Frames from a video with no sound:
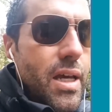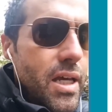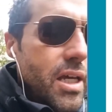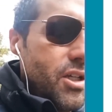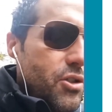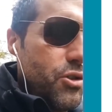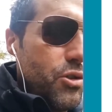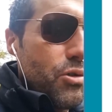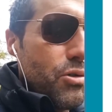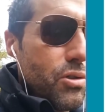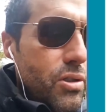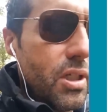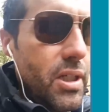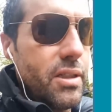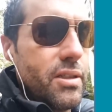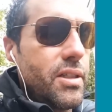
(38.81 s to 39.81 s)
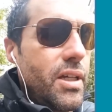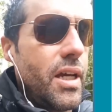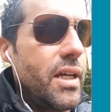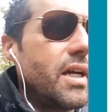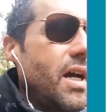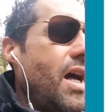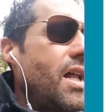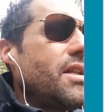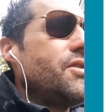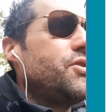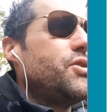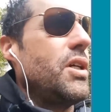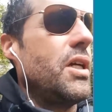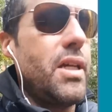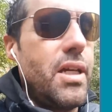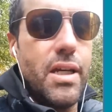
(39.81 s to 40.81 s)
is using
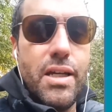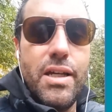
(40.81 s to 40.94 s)
psychology